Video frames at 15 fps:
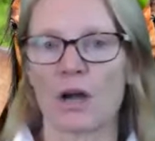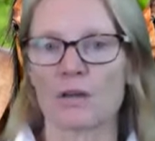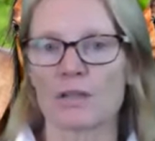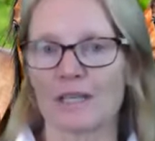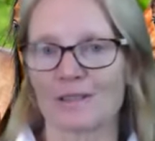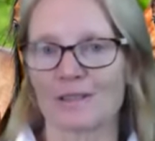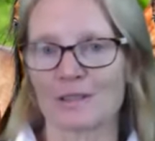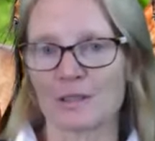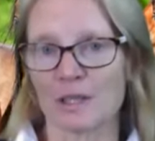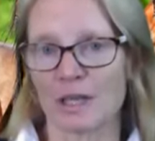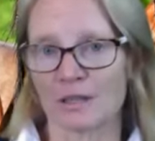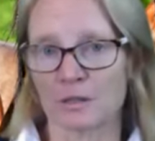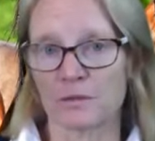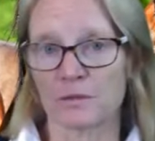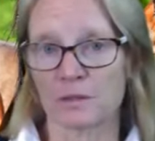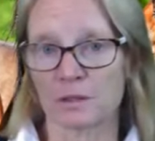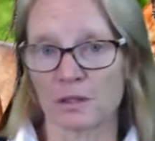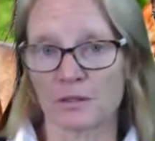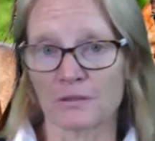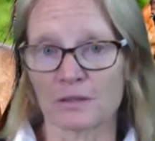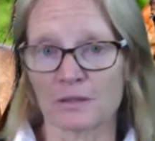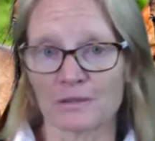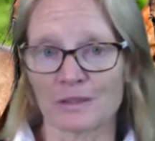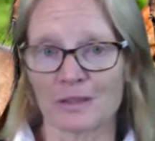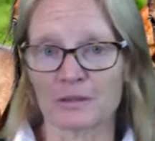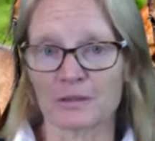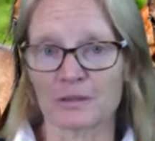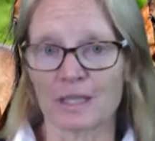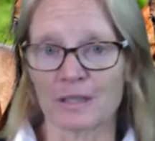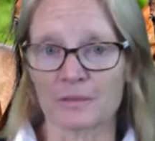I could fall off if I
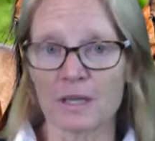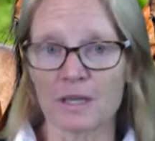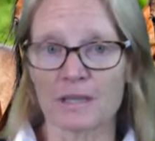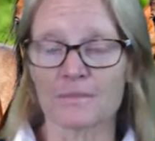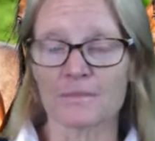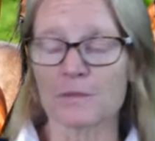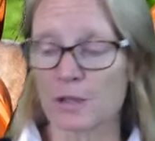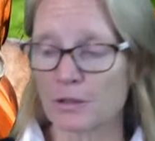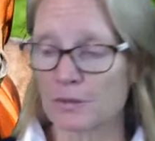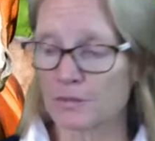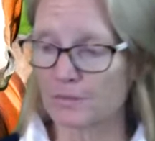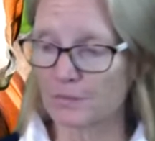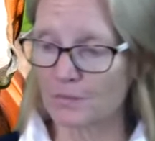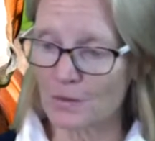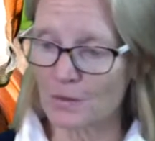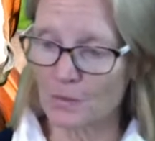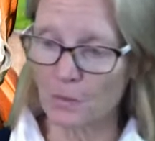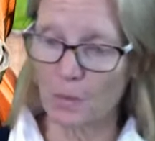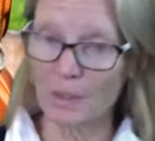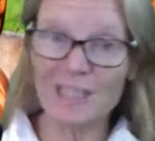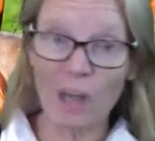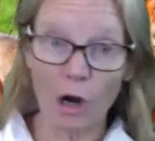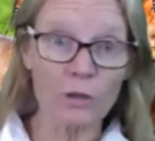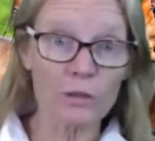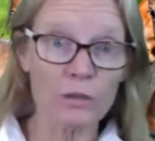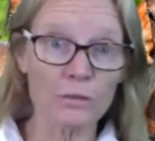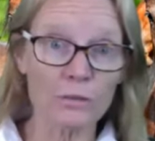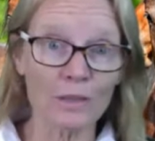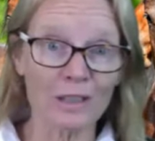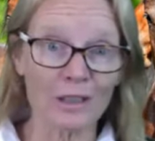don't get it right. So we
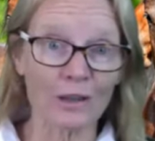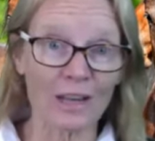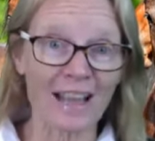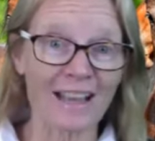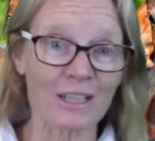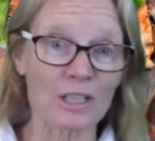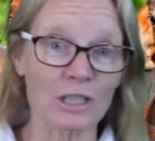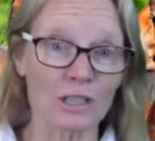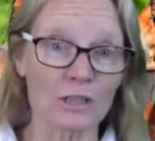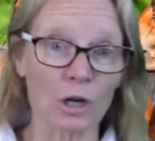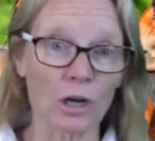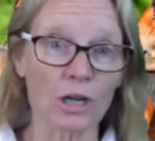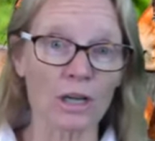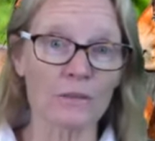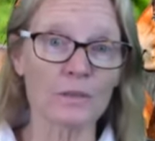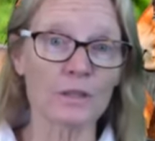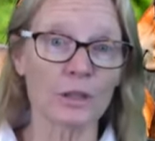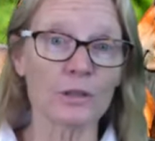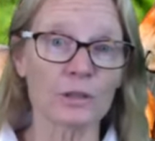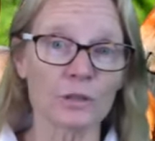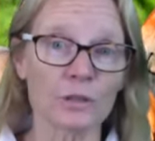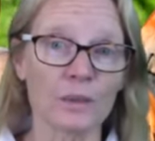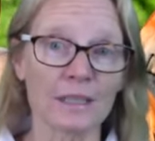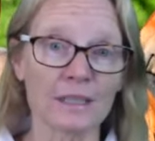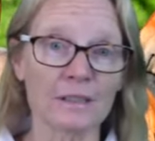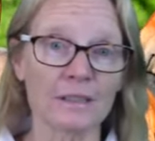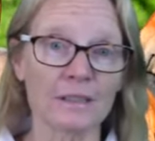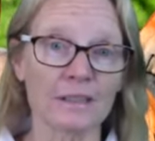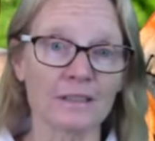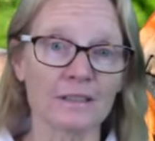don't actually try. We don't do
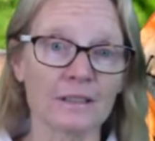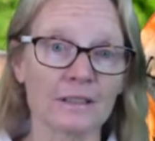anything.